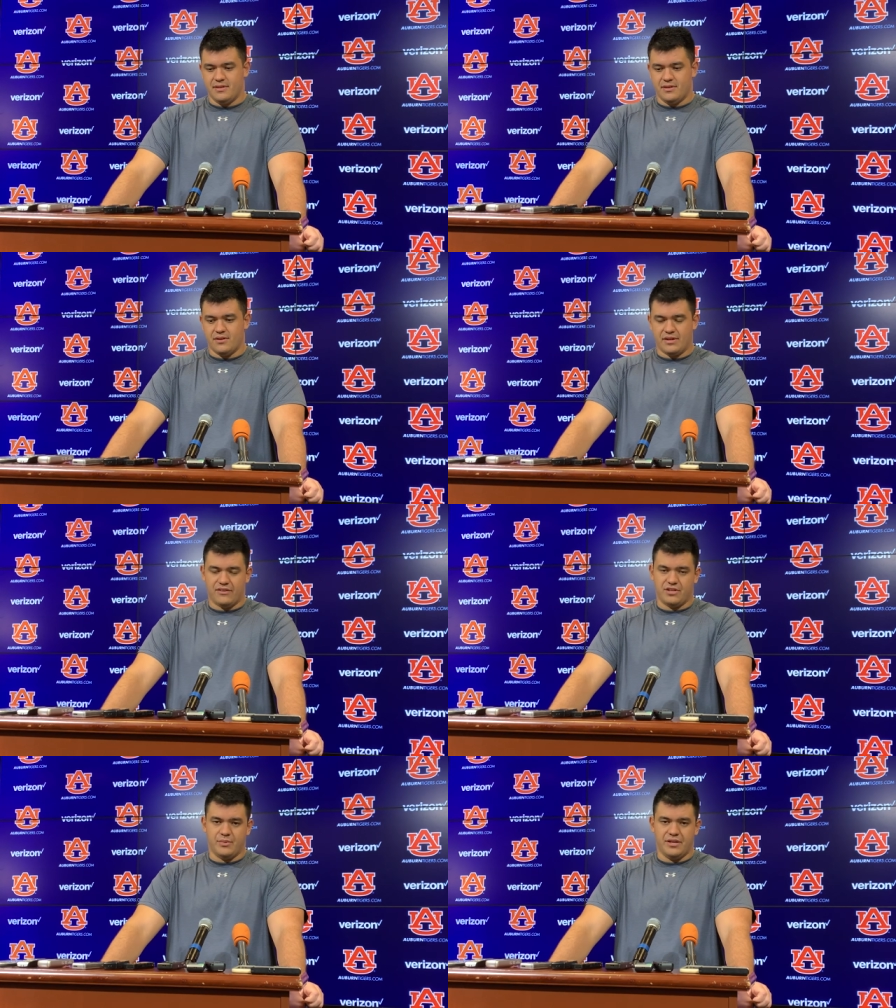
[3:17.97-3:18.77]
it'll
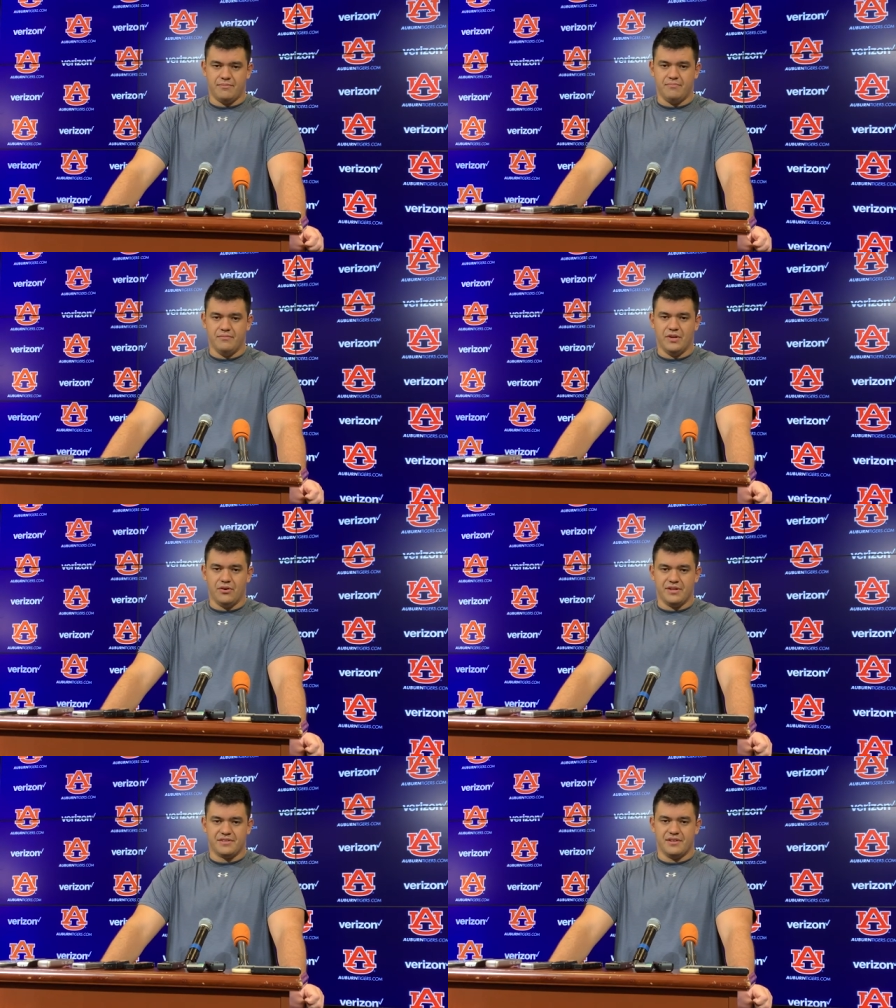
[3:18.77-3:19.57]
definitely be
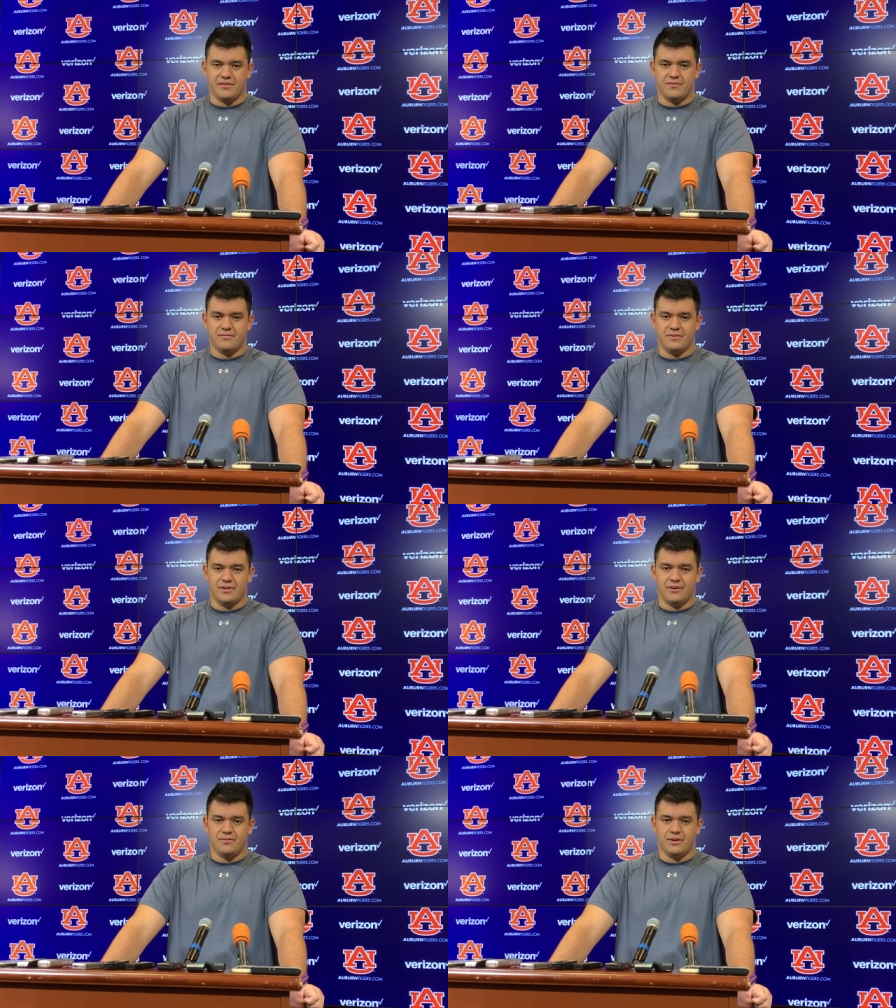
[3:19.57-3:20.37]
noticed, and you
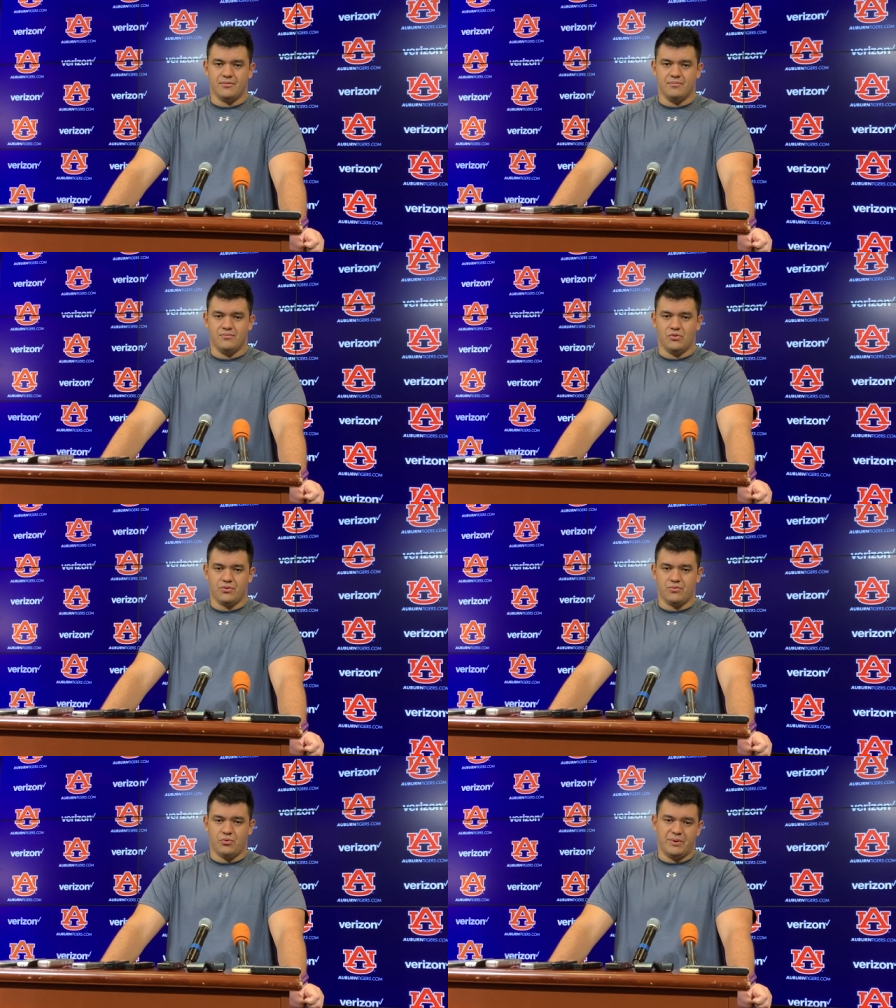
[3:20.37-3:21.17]
know, it'll we'll,
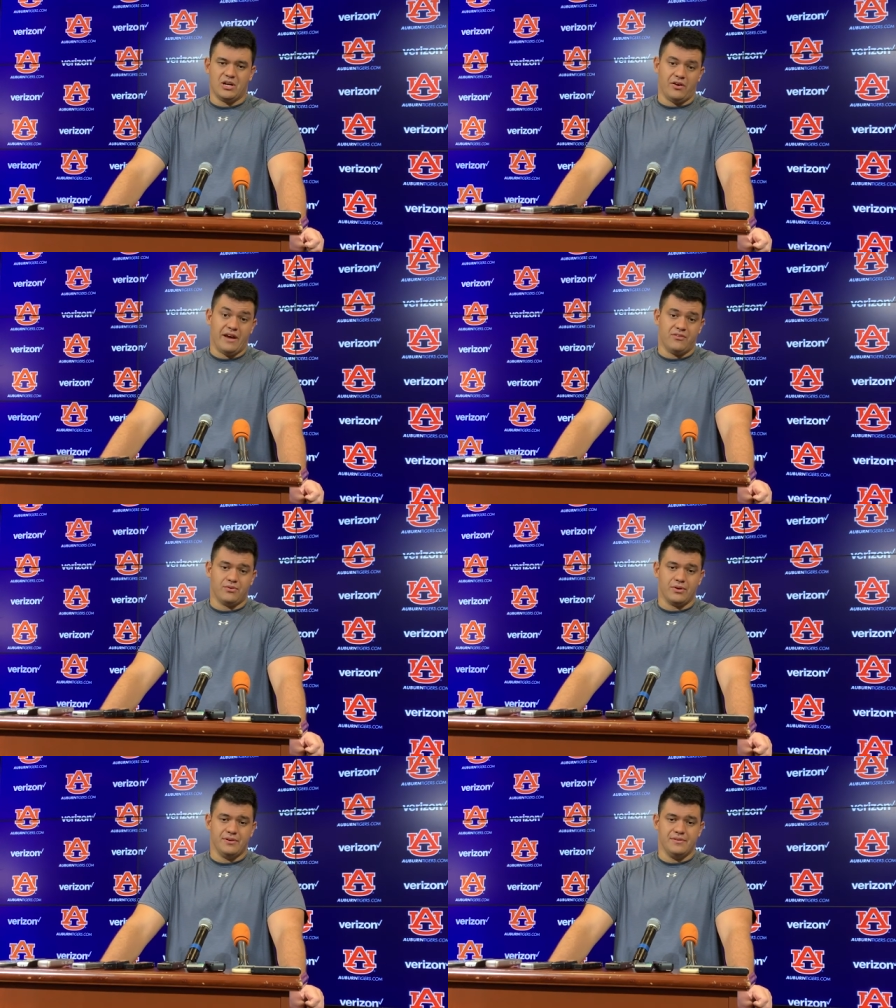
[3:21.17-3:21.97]
we'll be called out
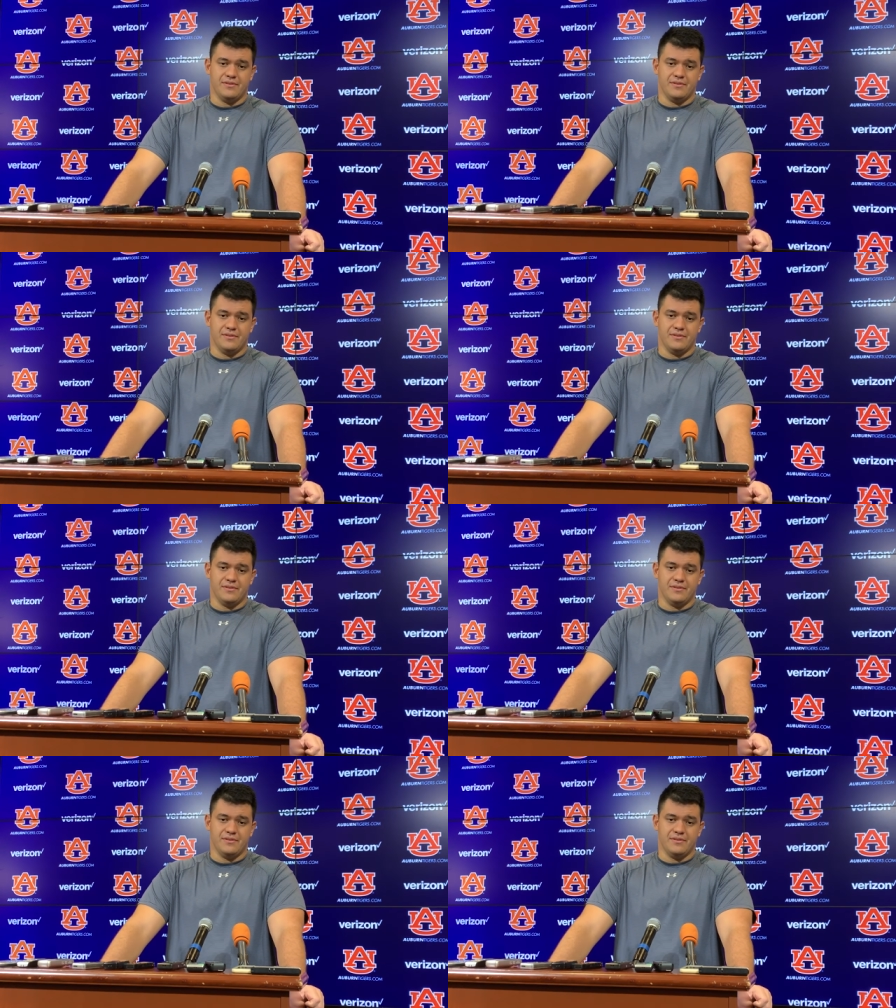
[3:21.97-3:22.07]
for it.